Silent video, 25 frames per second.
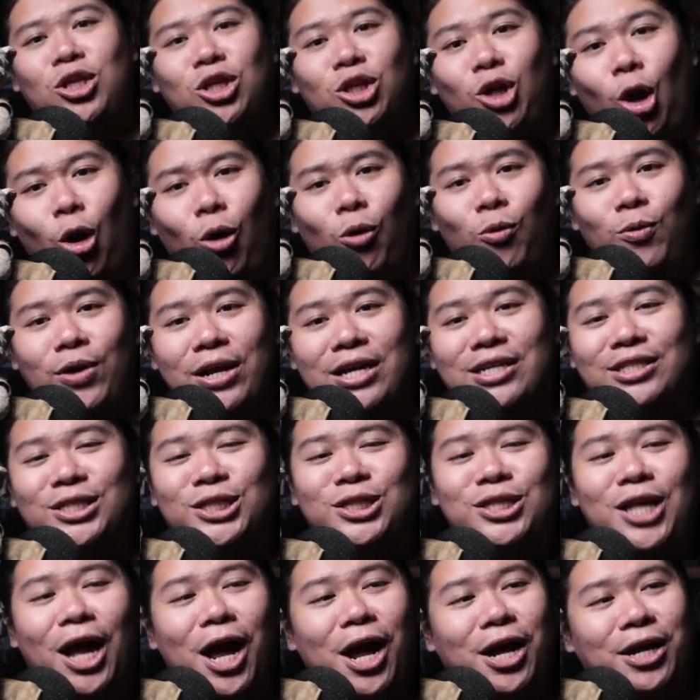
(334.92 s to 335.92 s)
Tony
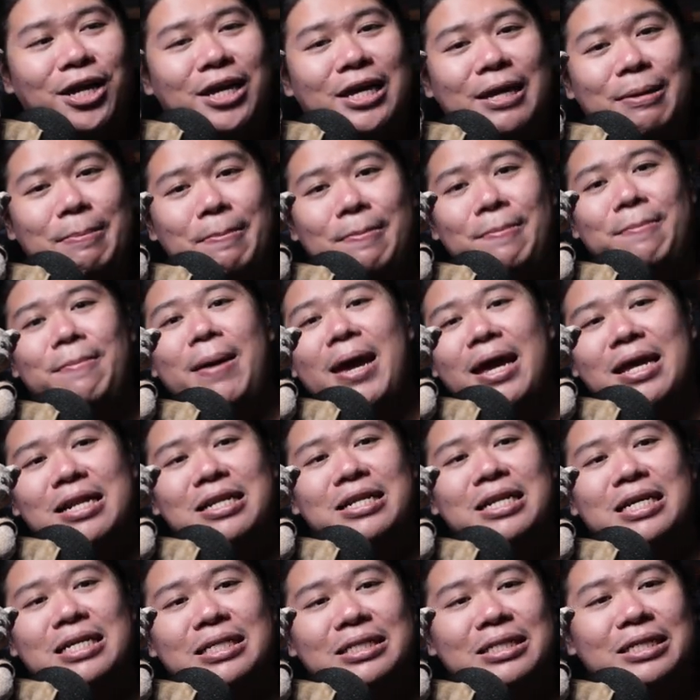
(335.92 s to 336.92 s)
Stark can
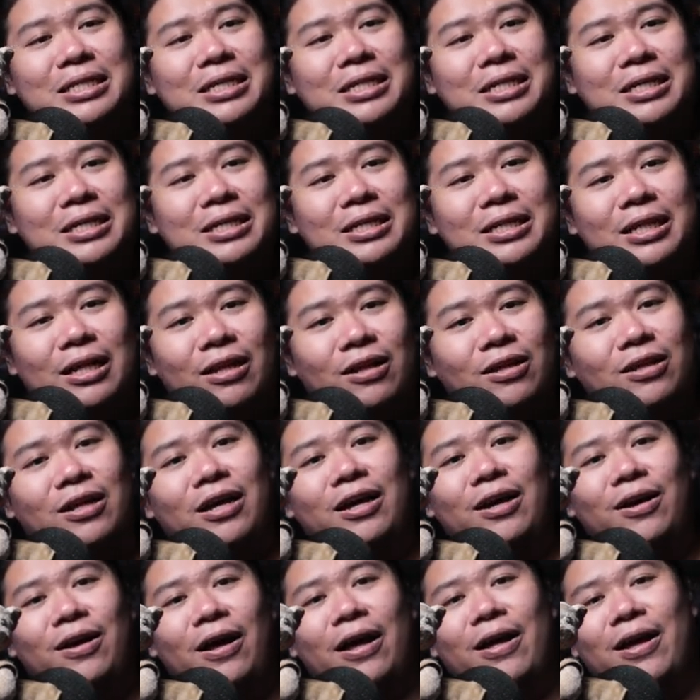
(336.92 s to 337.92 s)
make this
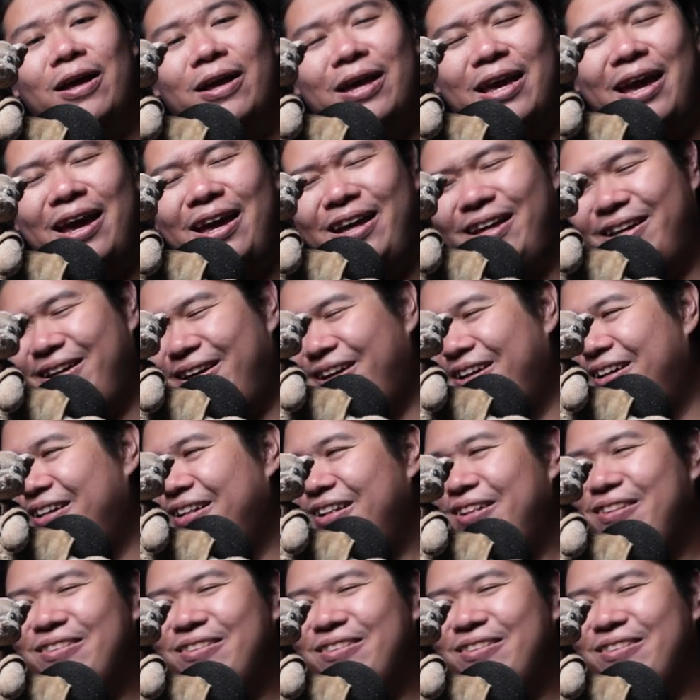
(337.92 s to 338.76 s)
arc reactor